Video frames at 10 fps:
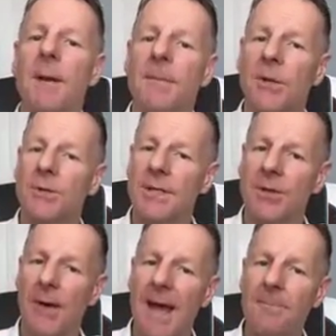because
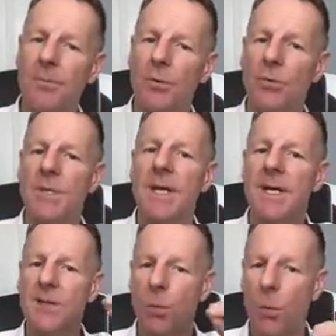in your ampoules
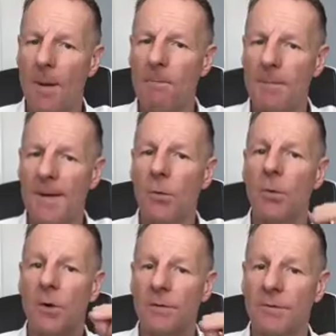is 1
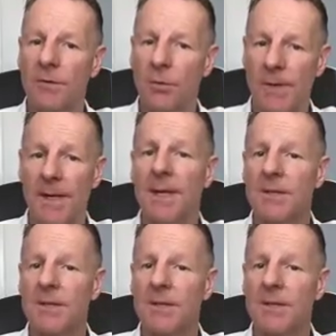ml of fluid,